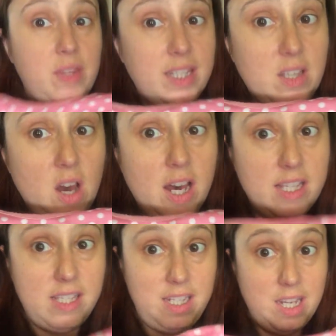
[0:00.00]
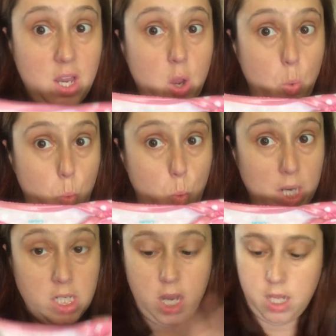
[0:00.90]
this cost
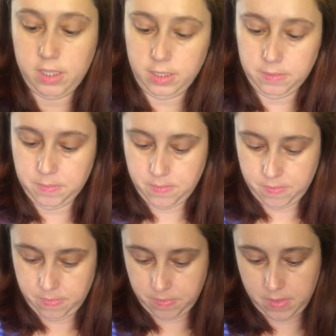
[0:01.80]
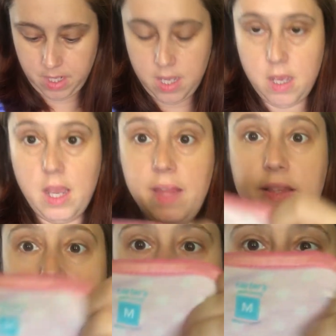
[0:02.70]
one dollar.
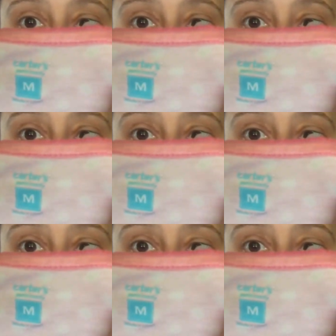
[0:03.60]
And this is